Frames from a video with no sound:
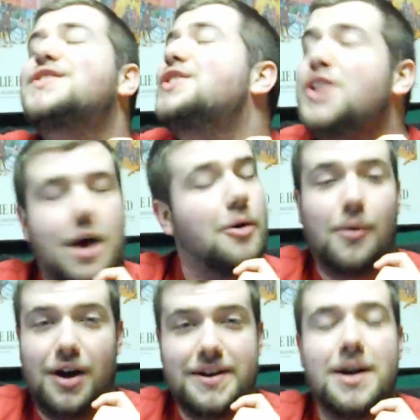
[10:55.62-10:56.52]
no
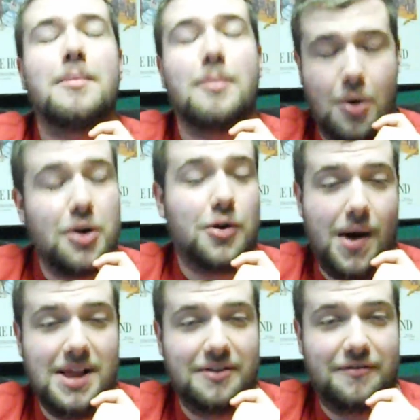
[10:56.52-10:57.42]
one more
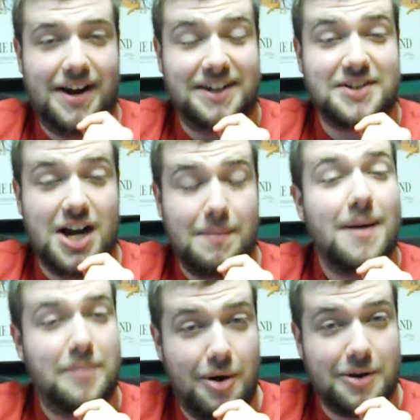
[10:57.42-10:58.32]
qualified to talk
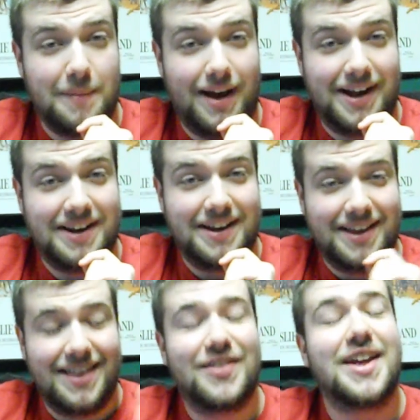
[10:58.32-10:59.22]
about Pokemon
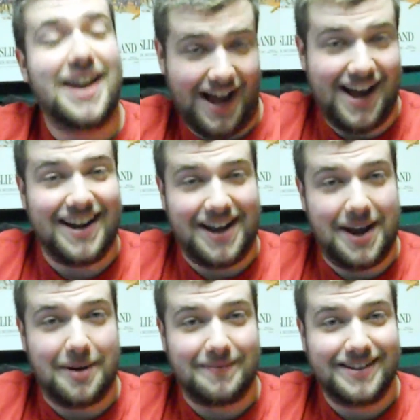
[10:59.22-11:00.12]
than I
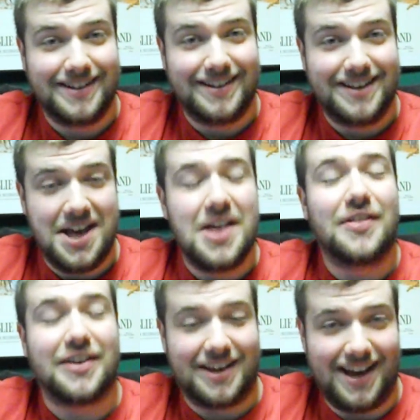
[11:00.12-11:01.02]
am.
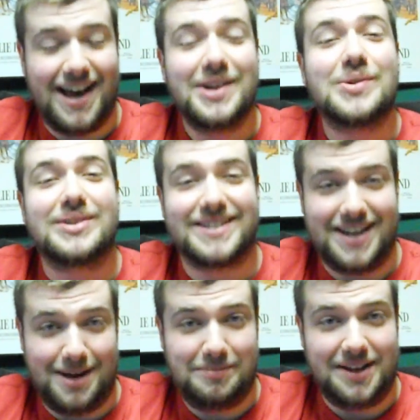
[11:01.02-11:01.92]
The guy who does
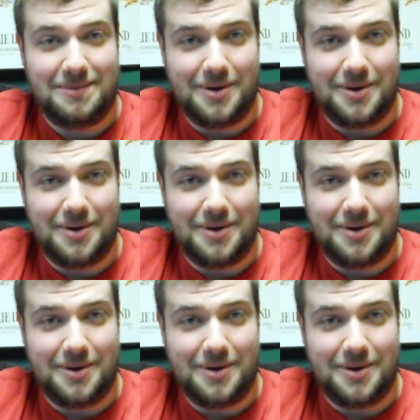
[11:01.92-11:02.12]
not play